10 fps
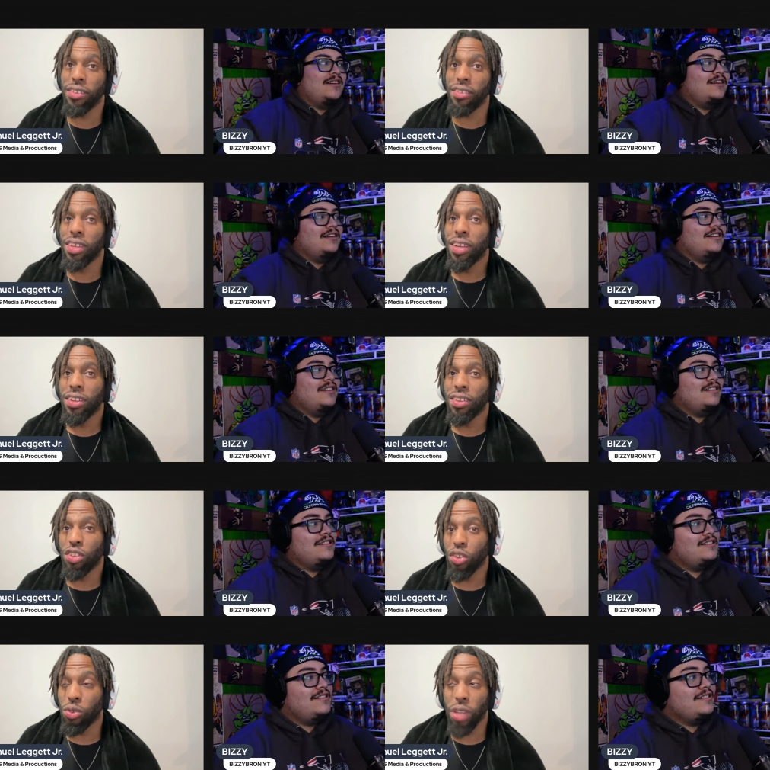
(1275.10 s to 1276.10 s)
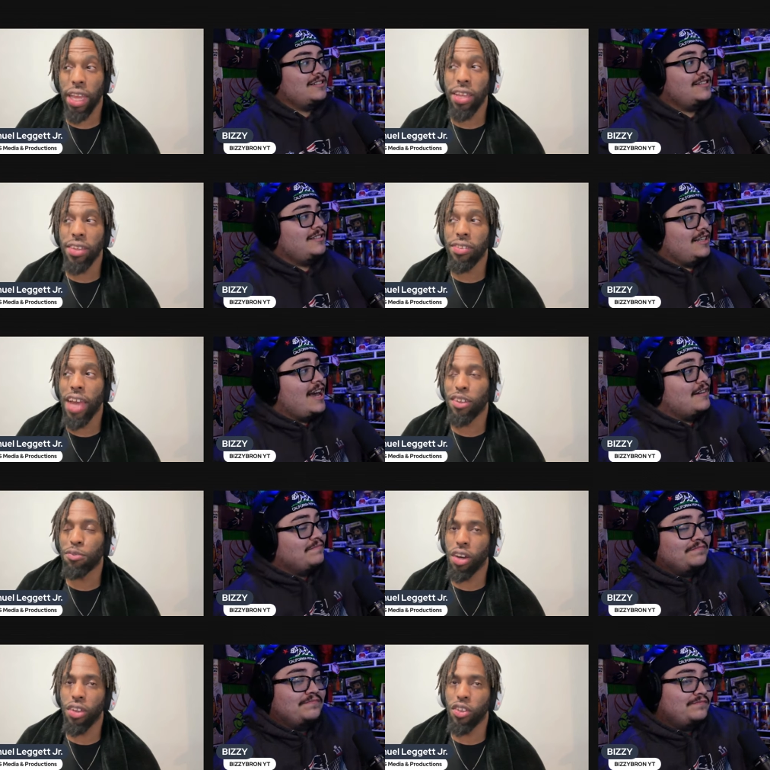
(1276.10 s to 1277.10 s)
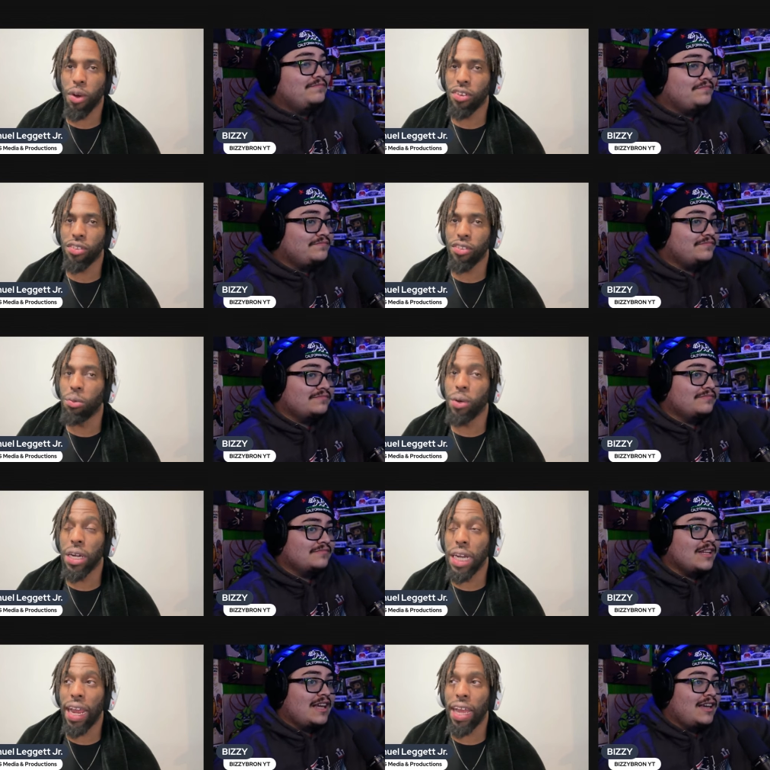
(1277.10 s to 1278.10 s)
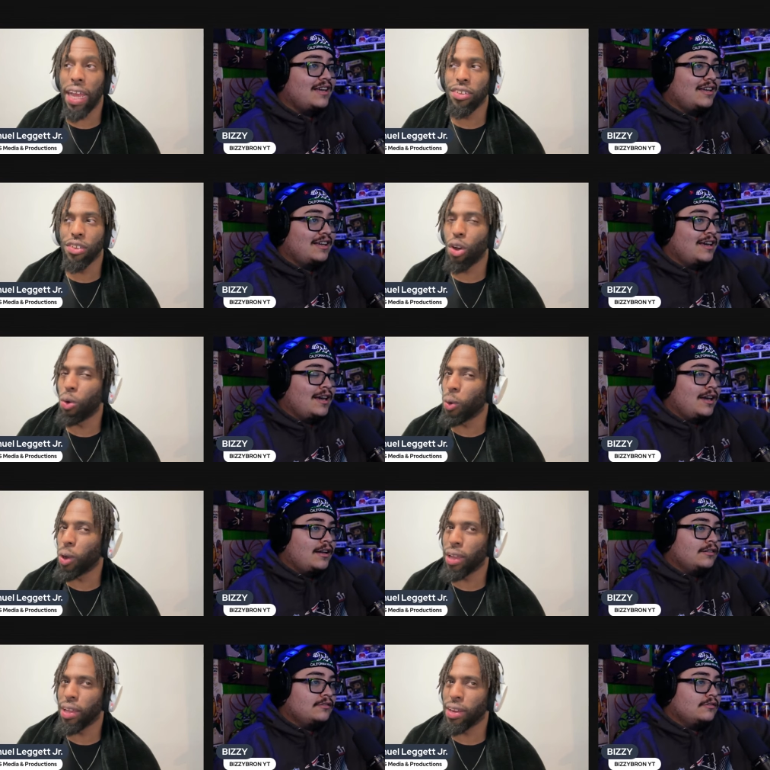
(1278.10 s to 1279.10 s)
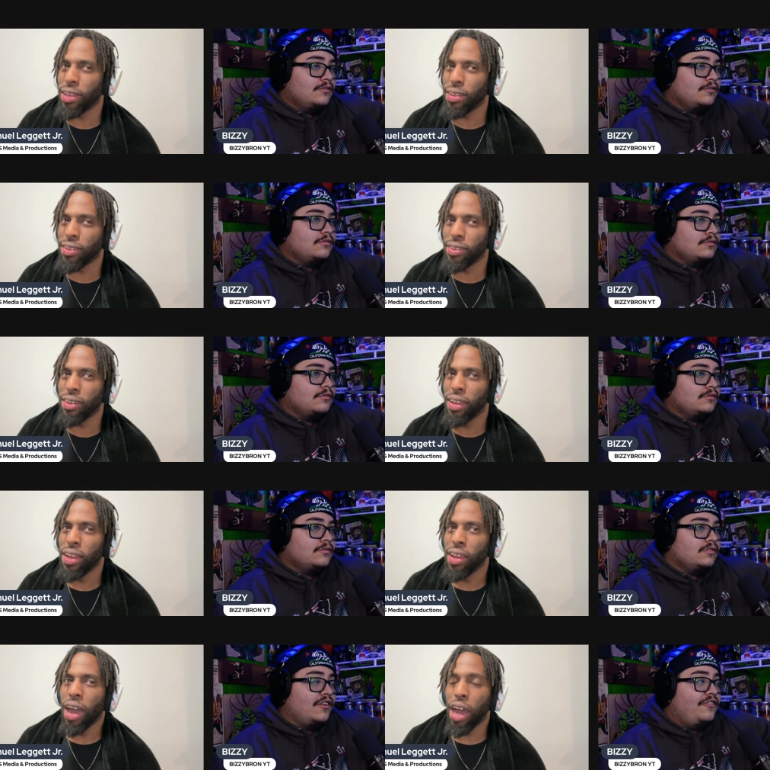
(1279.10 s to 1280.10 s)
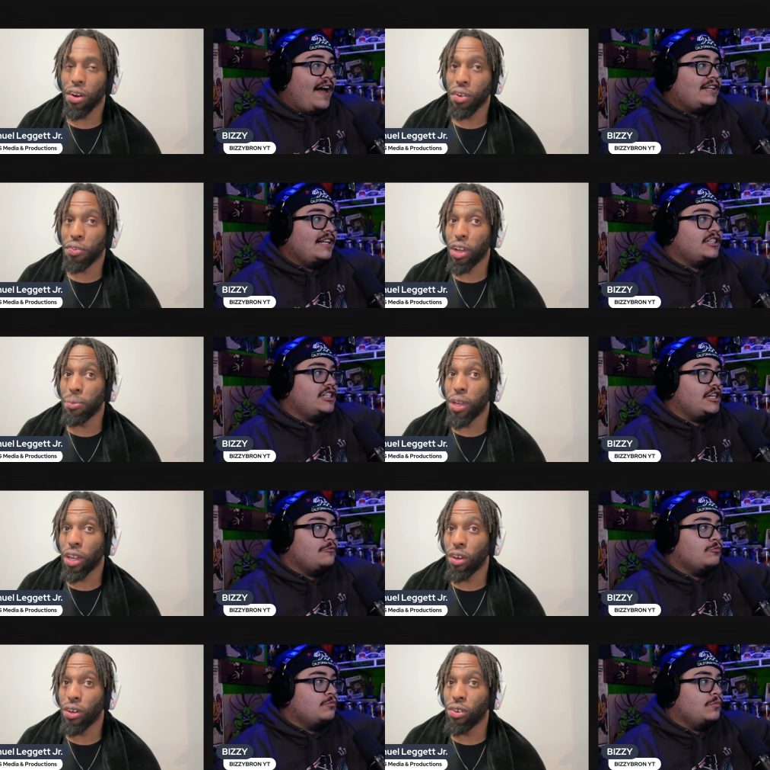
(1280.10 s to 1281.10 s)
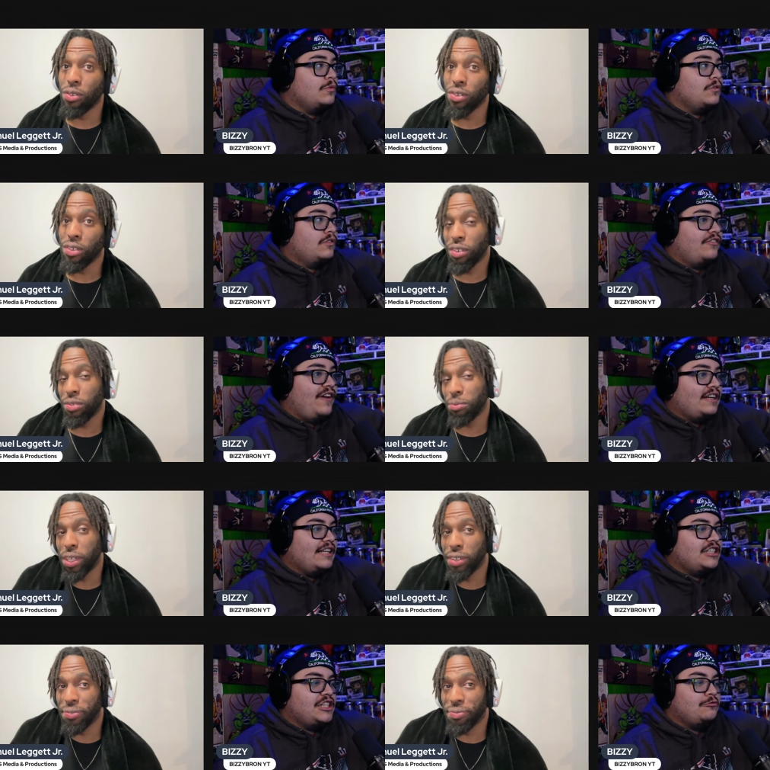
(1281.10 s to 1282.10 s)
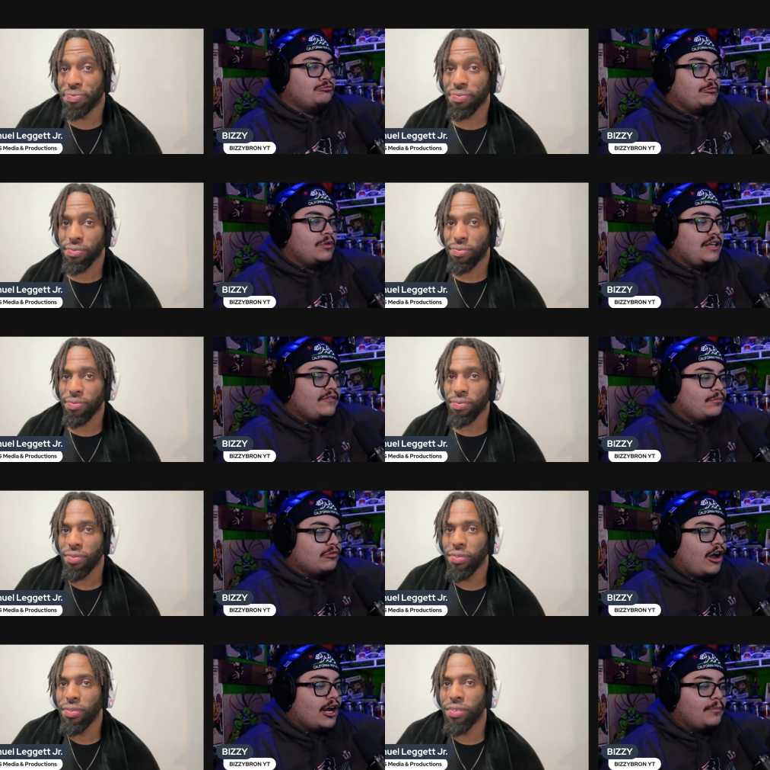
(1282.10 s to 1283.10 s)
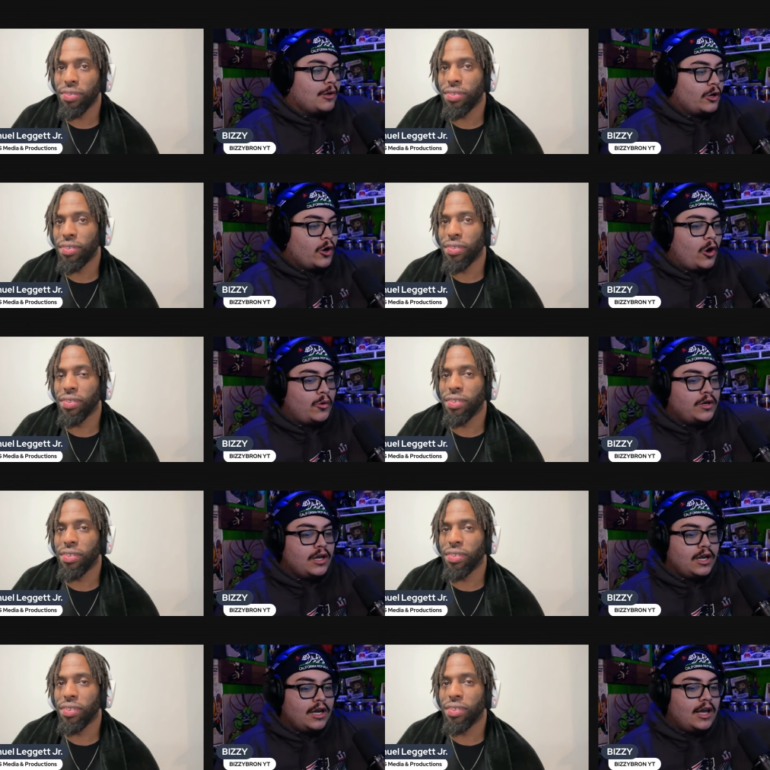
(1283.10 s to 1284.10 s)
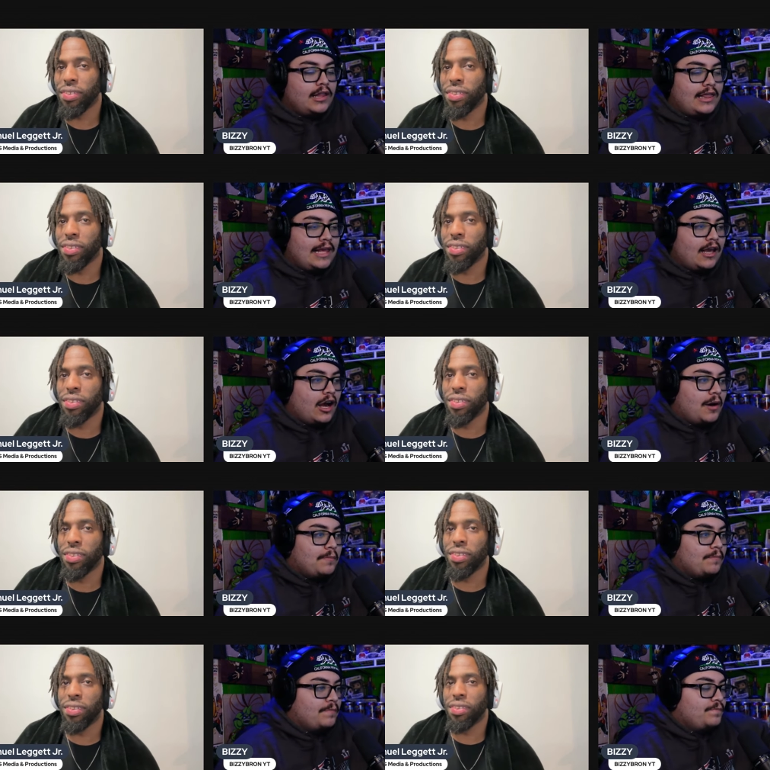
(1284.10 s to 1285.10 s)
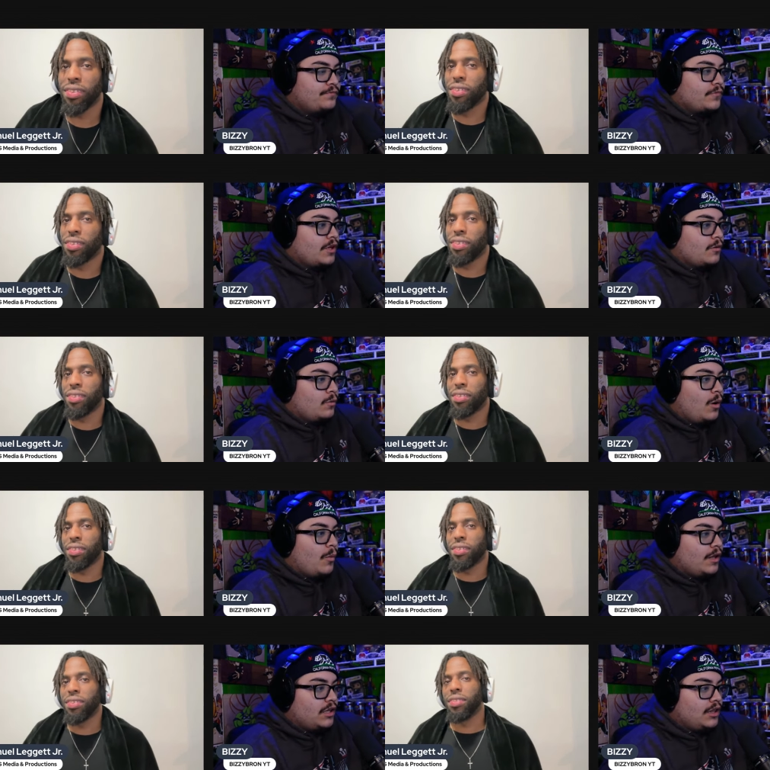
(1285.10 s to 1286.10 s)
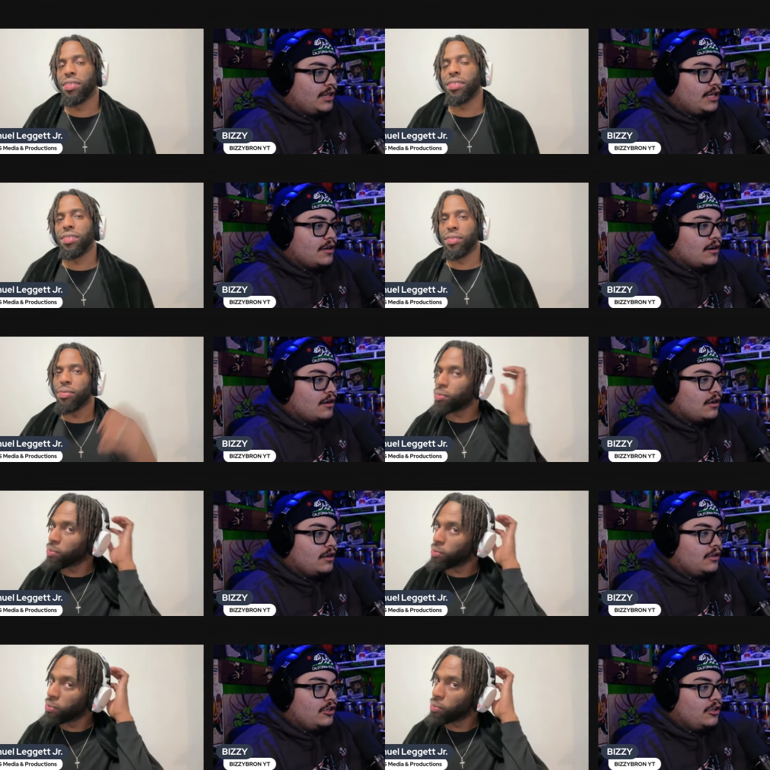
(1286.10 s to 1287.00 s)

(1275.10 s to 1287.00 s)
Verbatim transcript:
Speaker 1: to use. Like he's got yeah. other Spartans somewhere. Like, there's no way he doesn't. I don't the know if they're going to be clones.
Speaker 2: She, but... The fact that she even brought up on her own the um, what was it? The uh, you